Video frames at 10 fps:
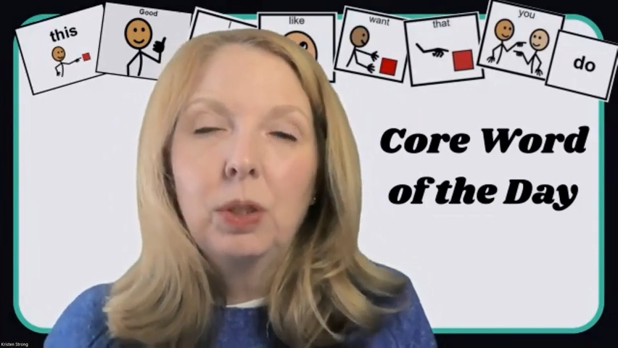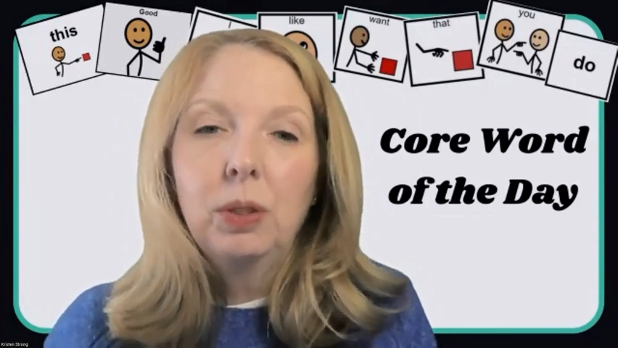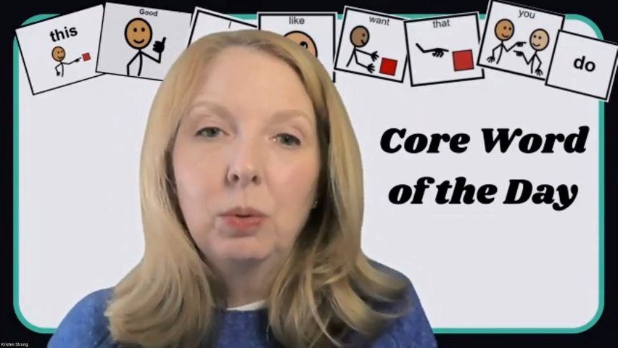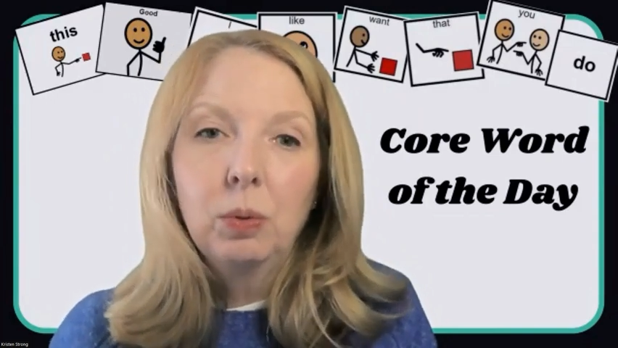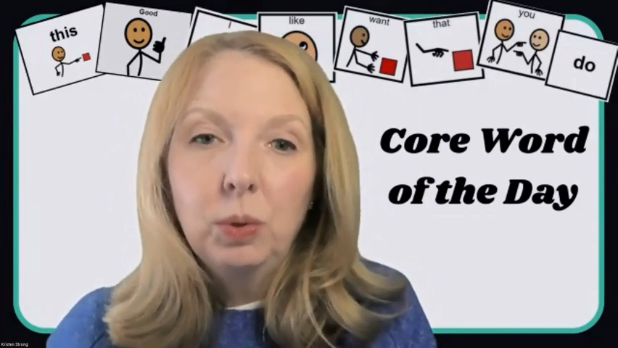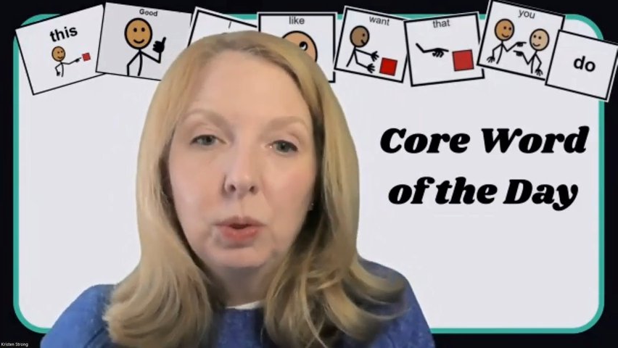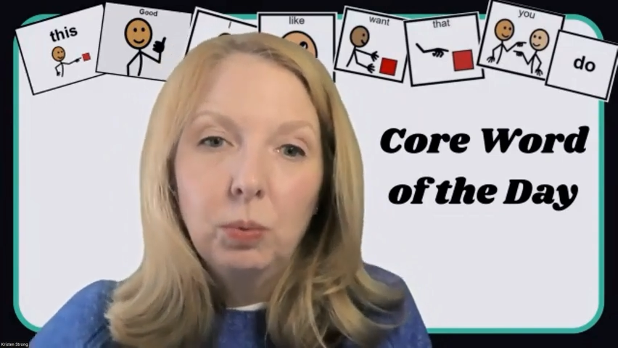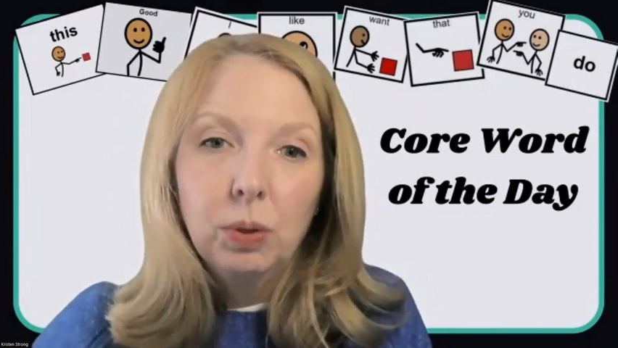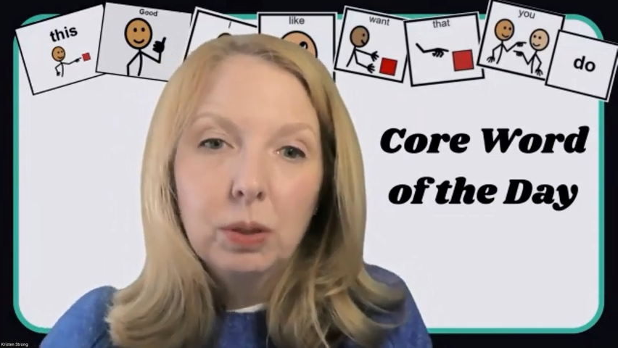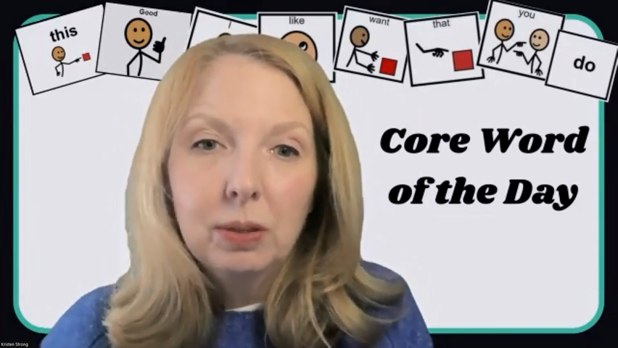to those
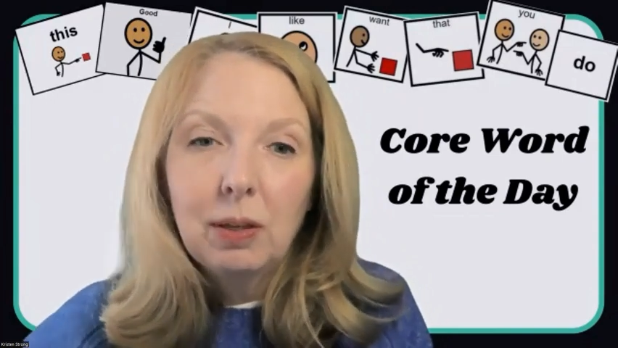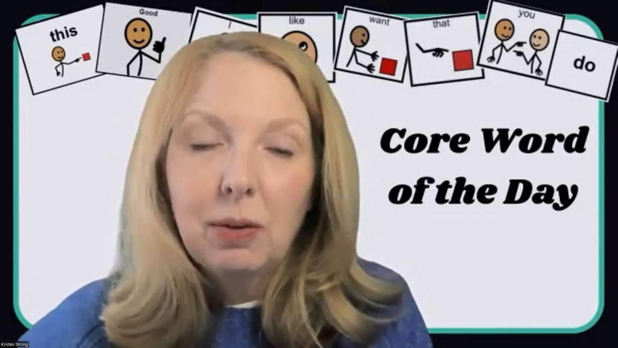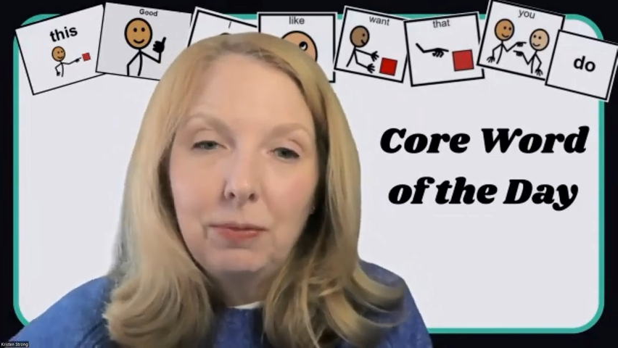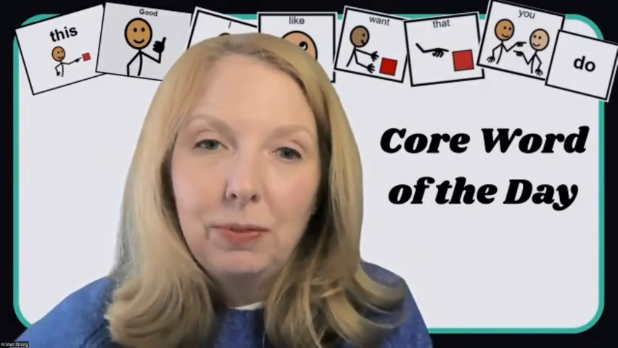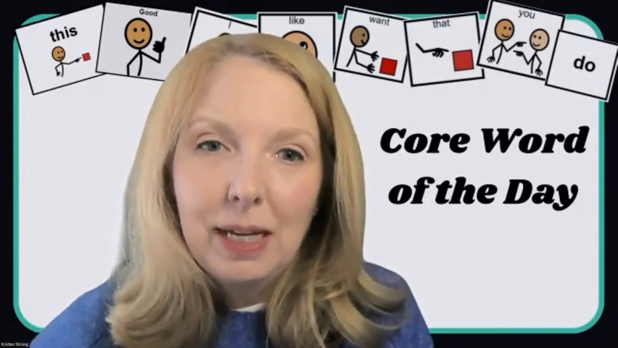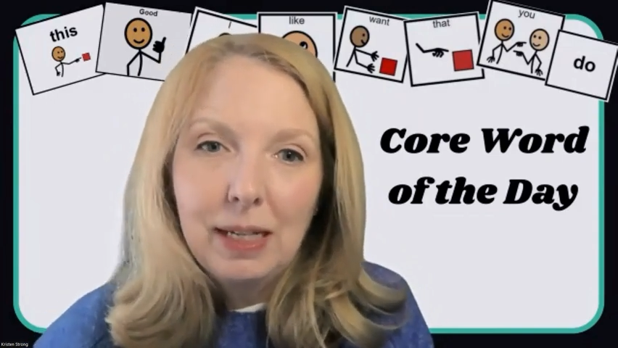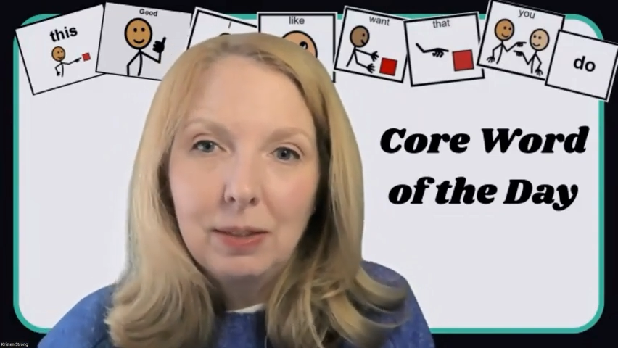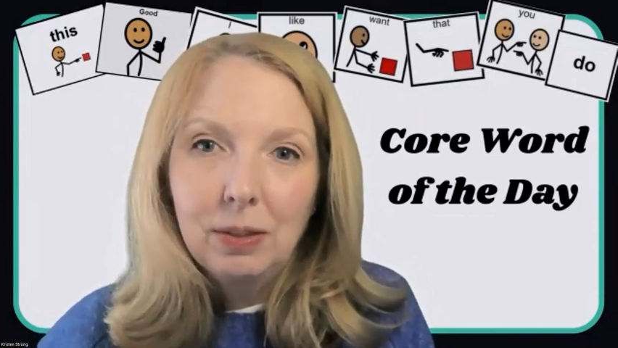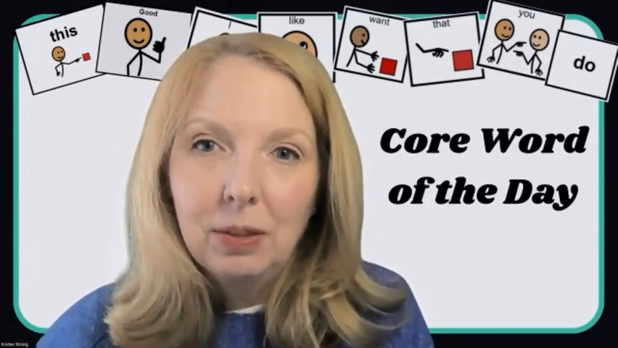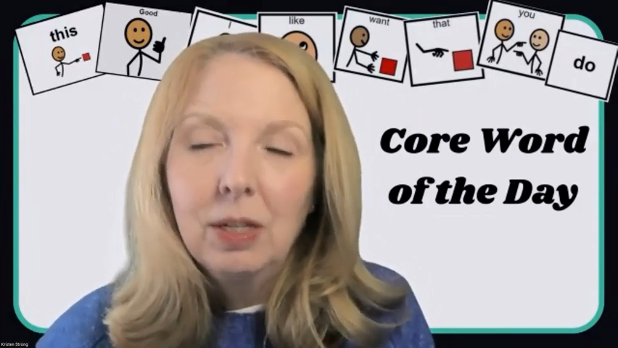words
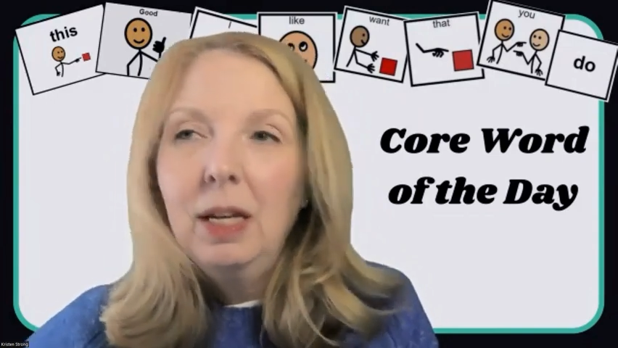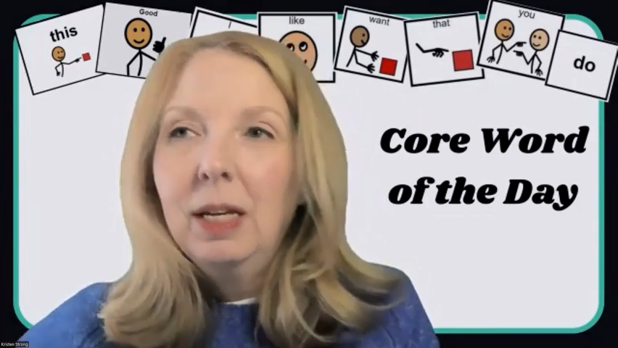faster,